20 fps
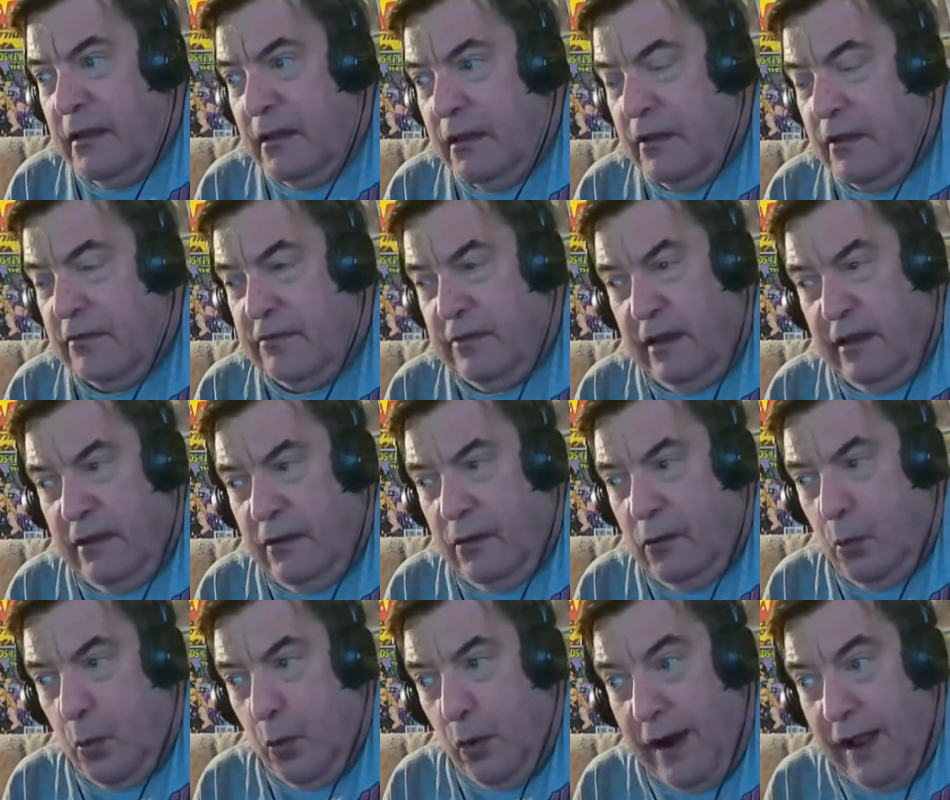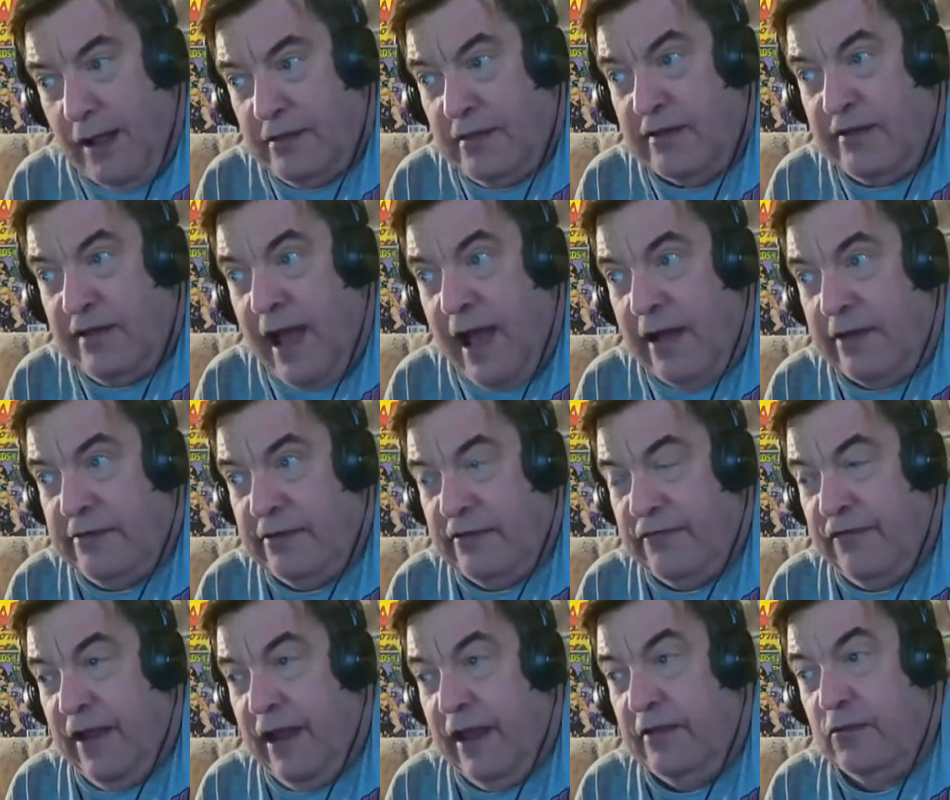because we're not the toxic
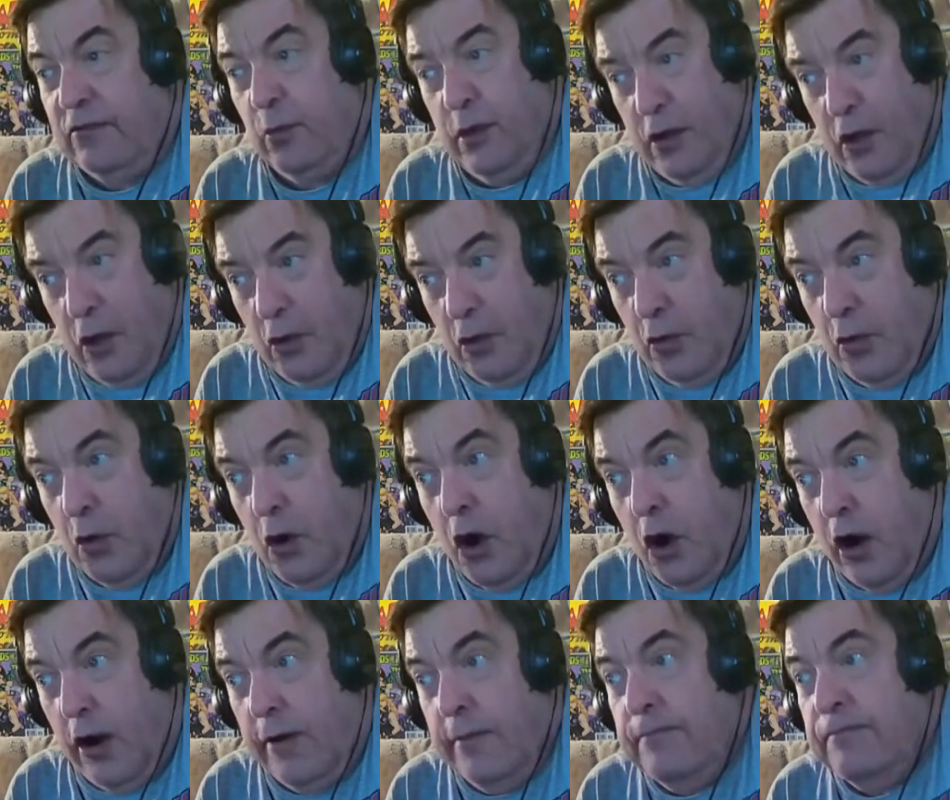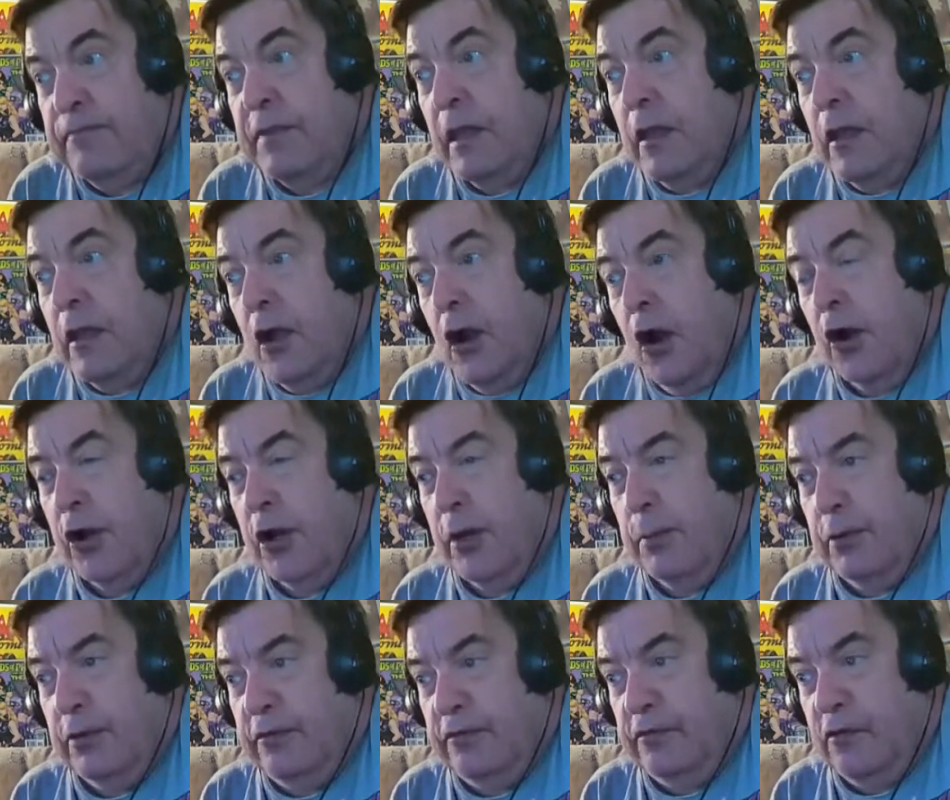fans, we know who are going to
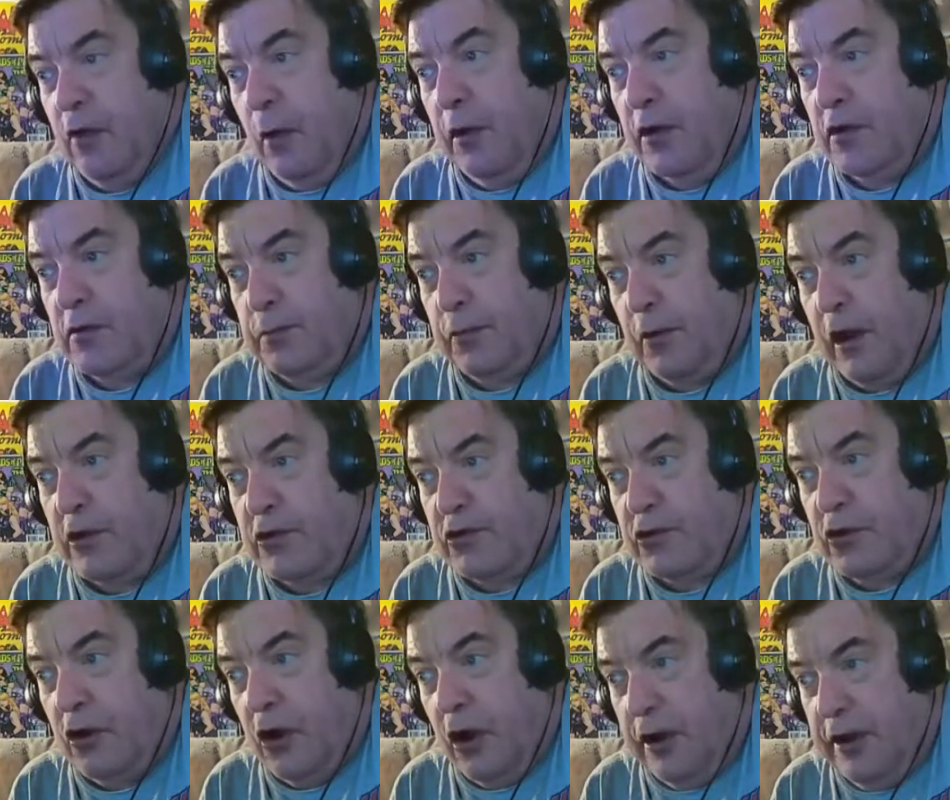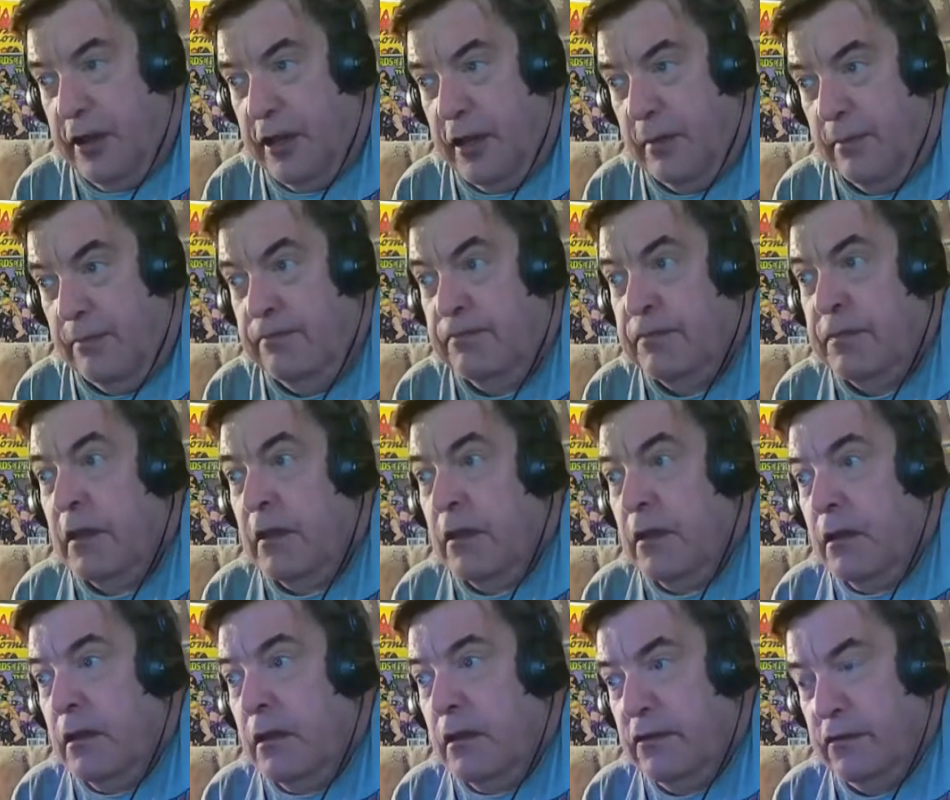put so much pressure on him
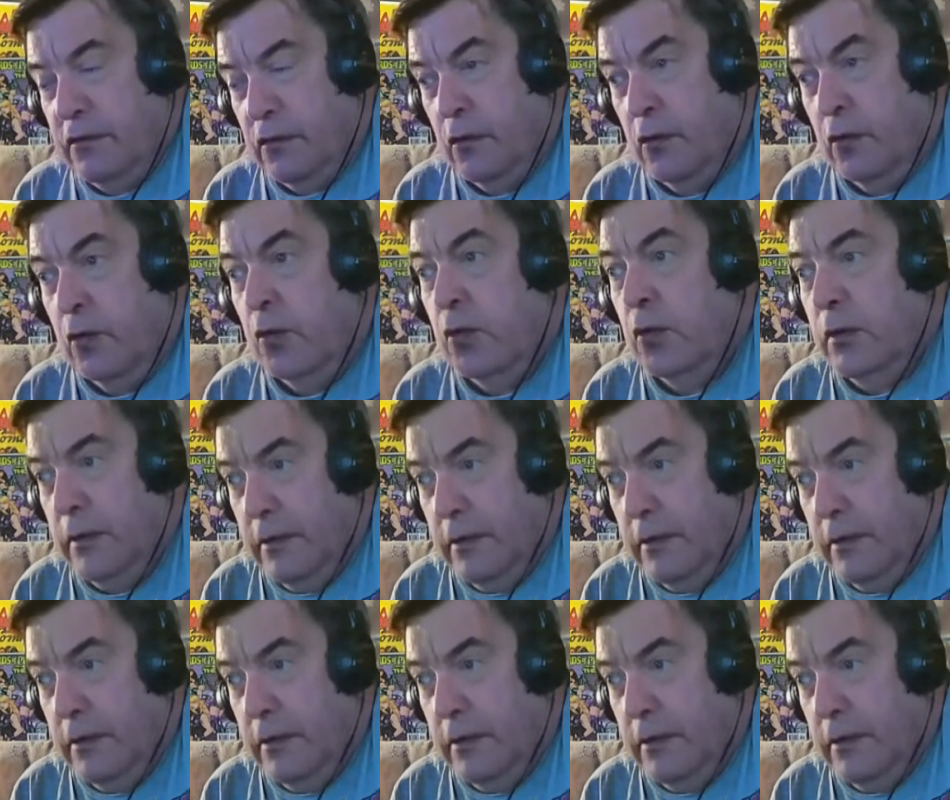to